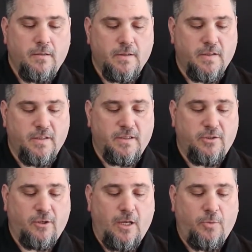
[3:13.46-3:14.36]
So this is
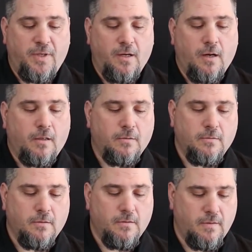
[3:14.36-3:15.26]
your LPR
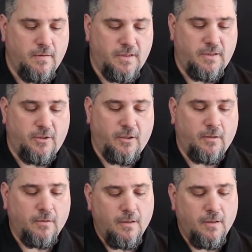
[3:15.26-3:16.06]
and this is your